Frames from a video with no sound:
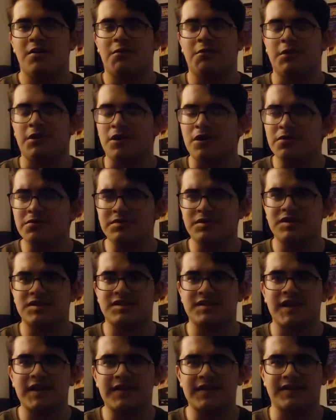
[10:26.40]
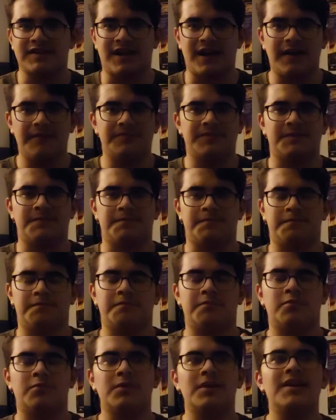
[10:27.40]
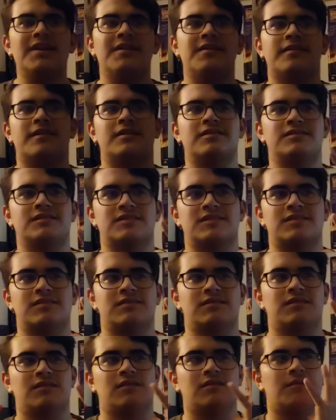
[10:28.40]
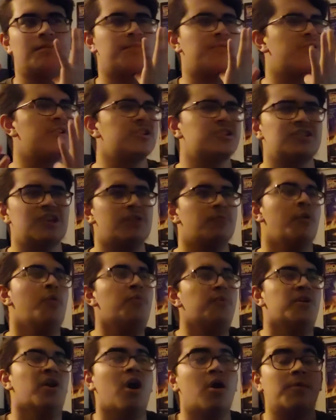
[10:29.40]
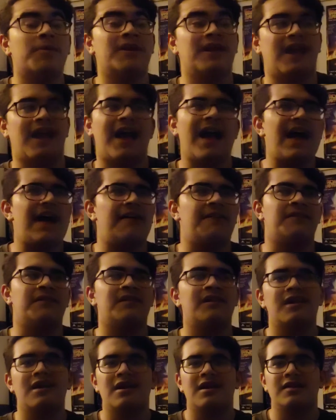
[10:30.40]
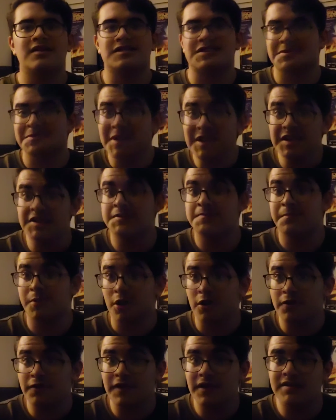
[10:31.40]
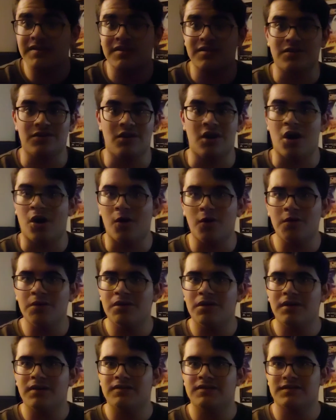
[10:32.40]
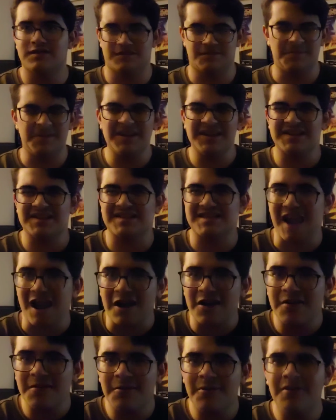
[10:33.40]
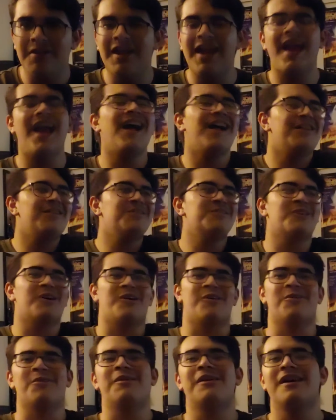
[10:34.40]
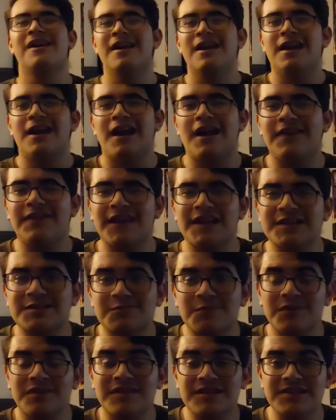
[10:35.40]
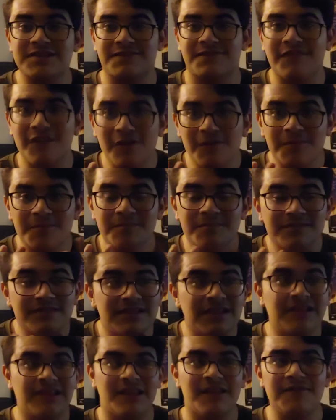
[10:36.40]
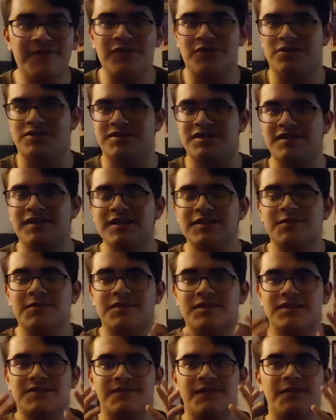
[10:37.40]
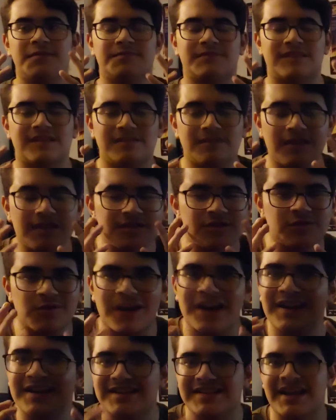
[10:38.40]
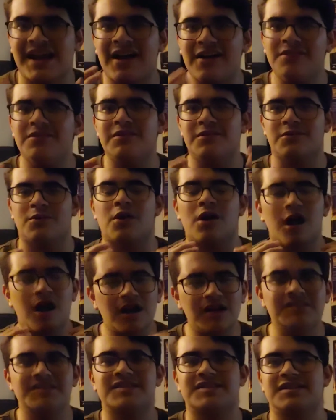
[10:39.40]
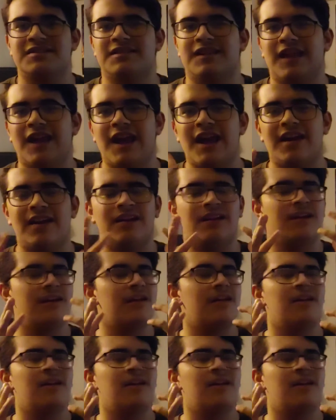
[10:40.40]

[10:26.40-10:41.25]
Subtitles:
we don't just take the time to breathe and just appreciate what we already have. Does it mean it's perfect? No. Does it mean it's terrible? Hell no. And that's what this film delivers, and that's what this film is trying to tell you constantly. And